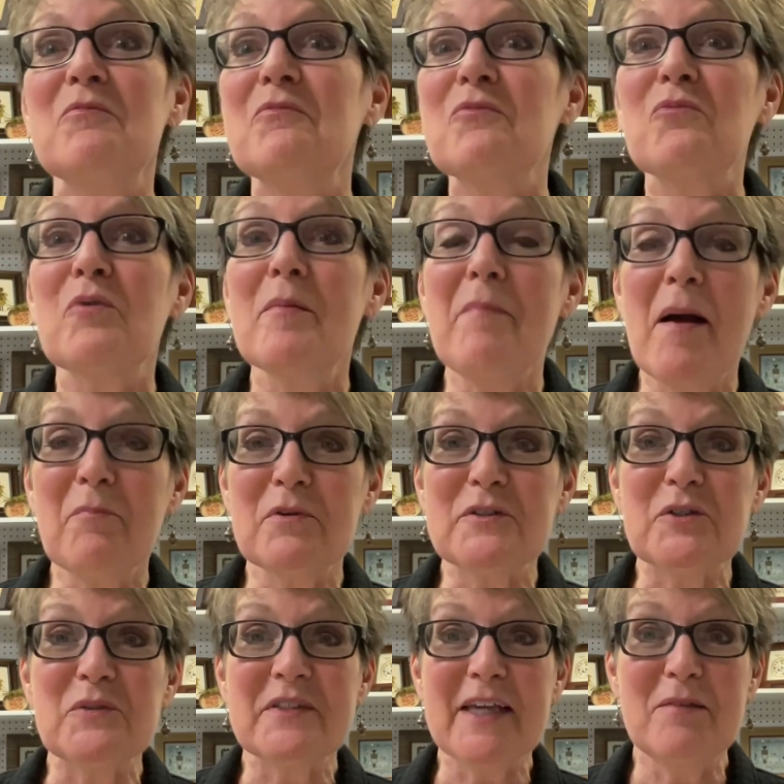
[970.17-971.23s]
remember
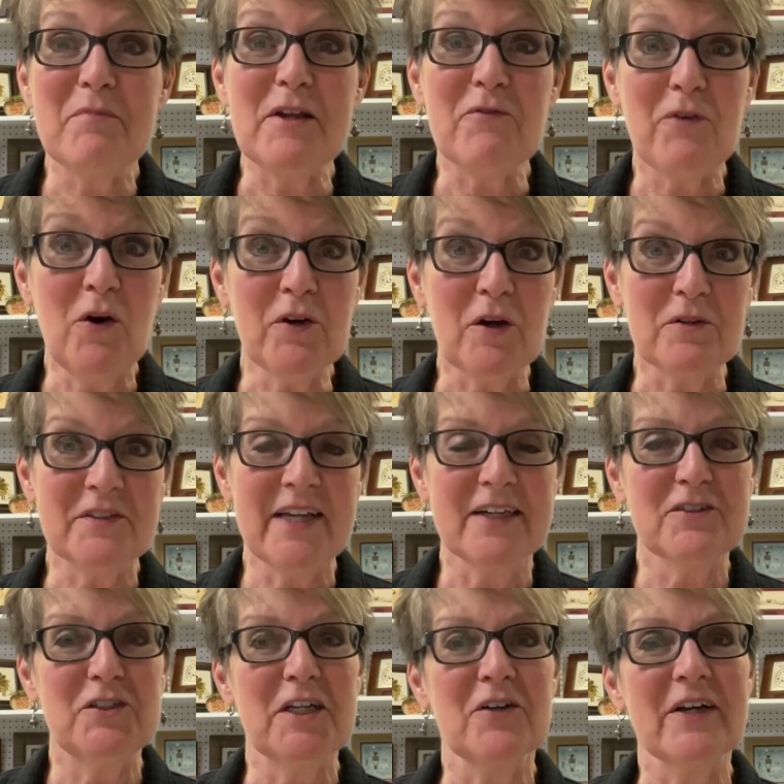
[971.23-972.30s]
to send me photos
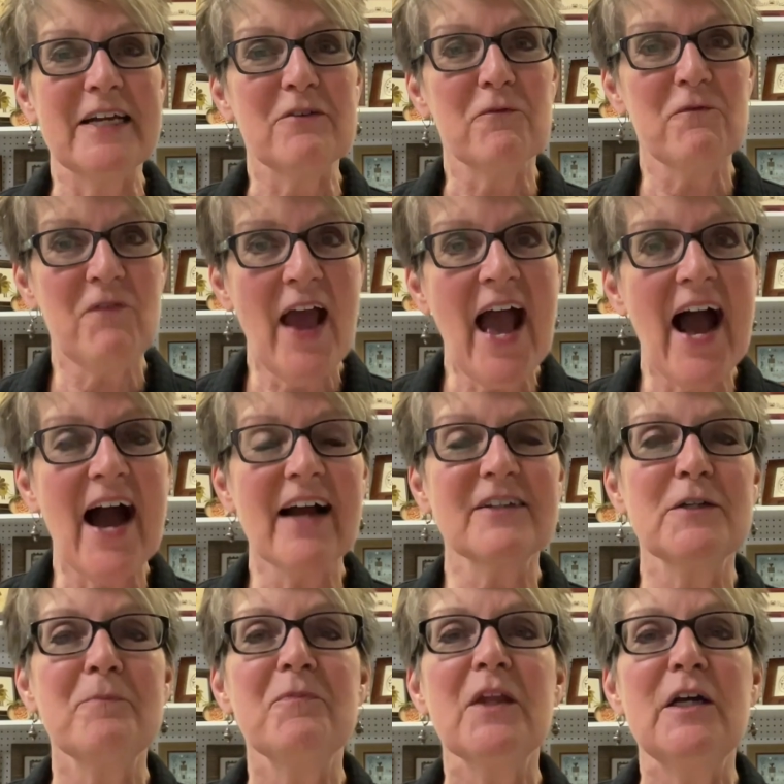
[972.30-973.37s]
next year. In fact,
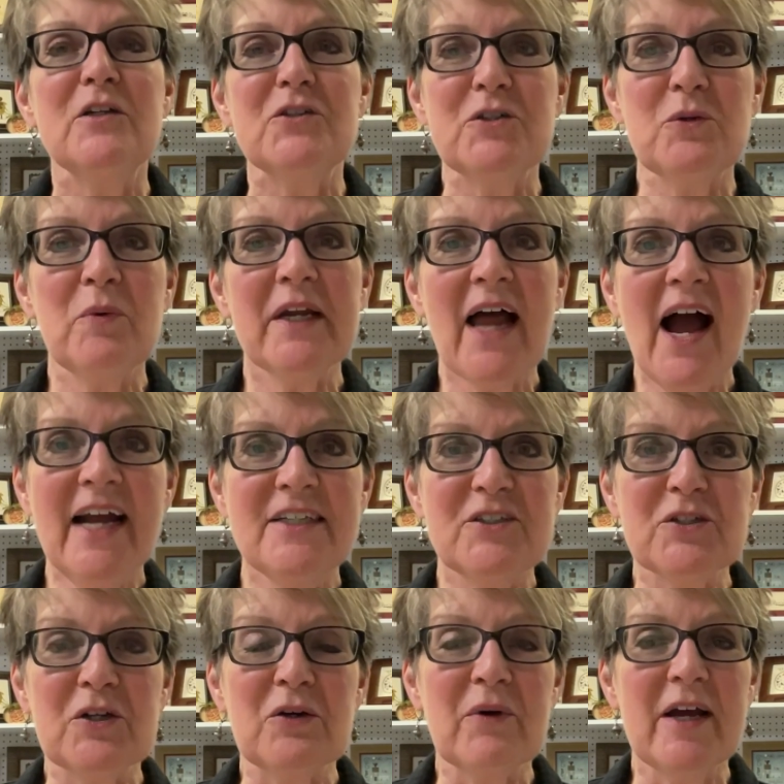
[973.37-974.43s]
do what I
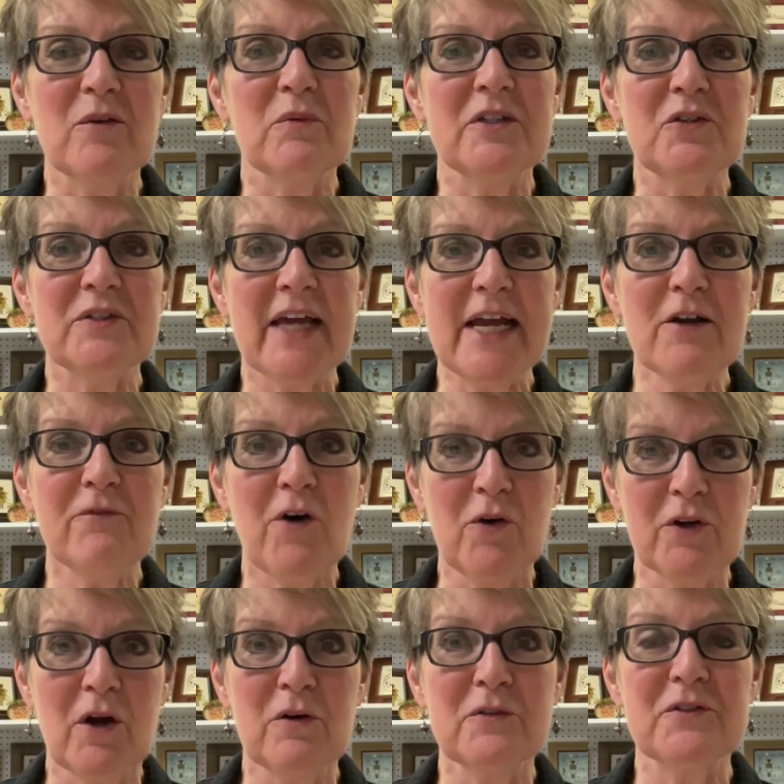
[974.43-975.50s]
do. And when you take
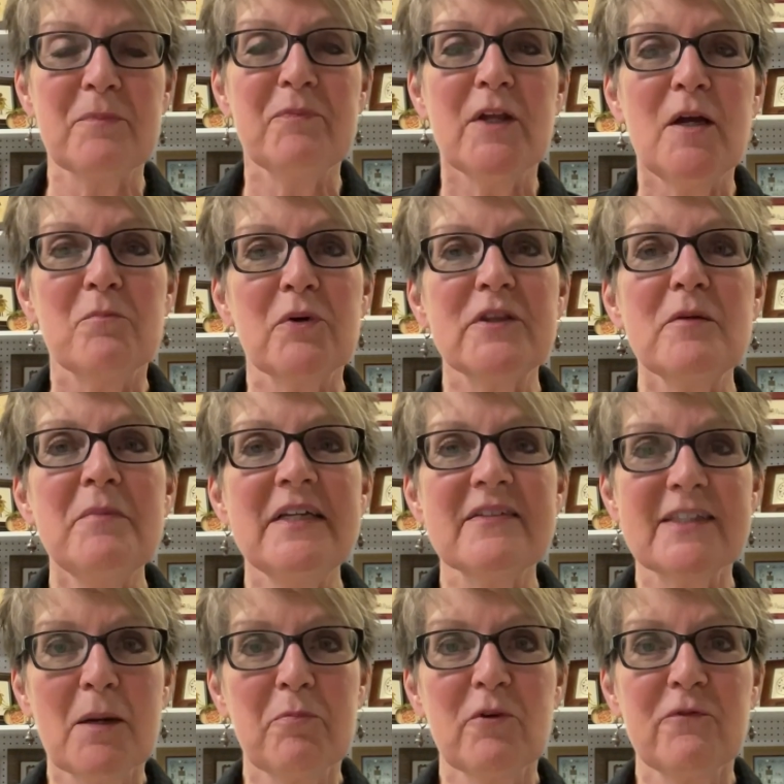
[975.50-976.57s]
photos, put them in a
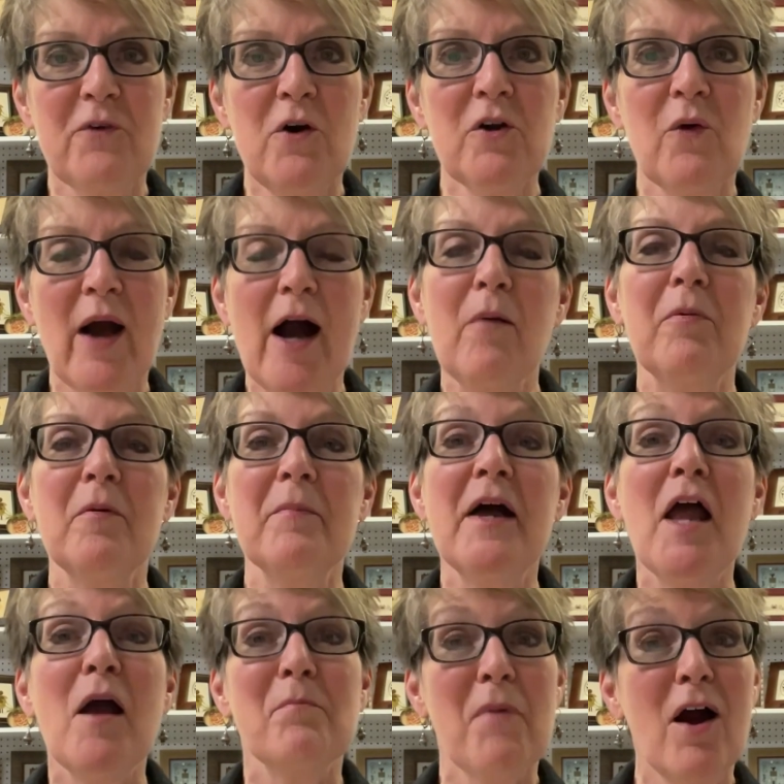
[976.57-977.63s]
separate photo album,
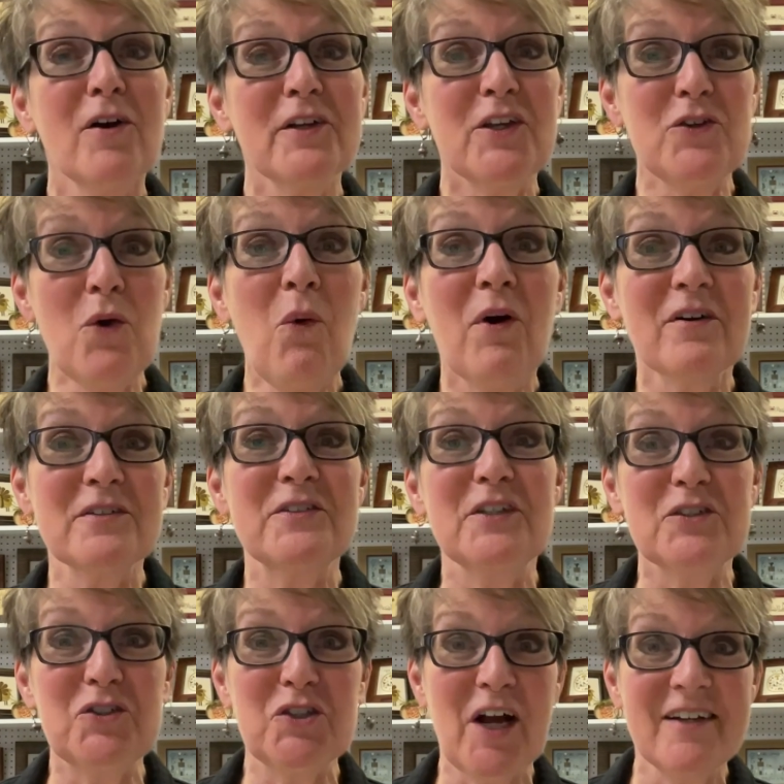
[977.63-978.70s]
mark yours
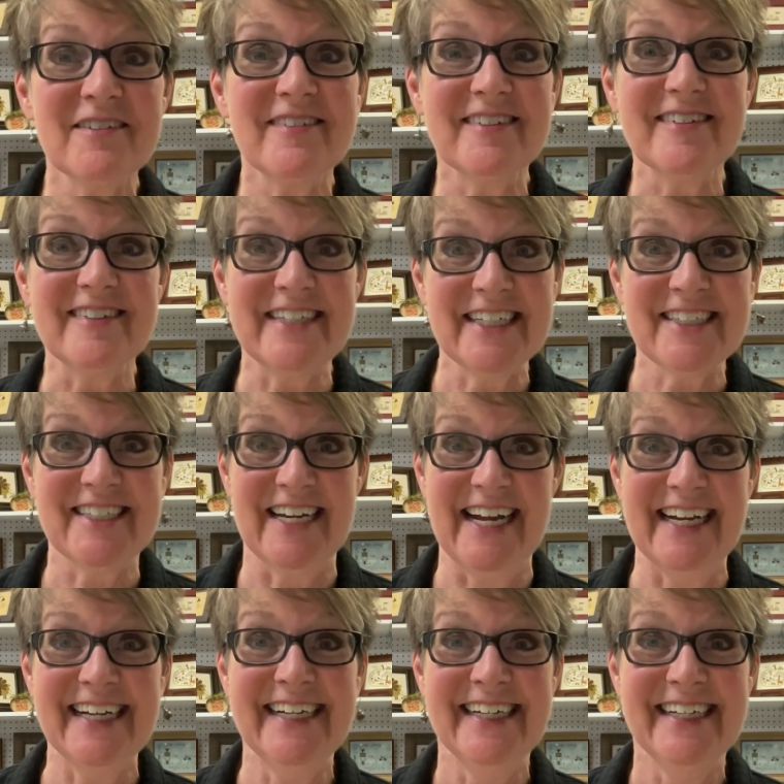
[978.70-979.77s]
just stitching,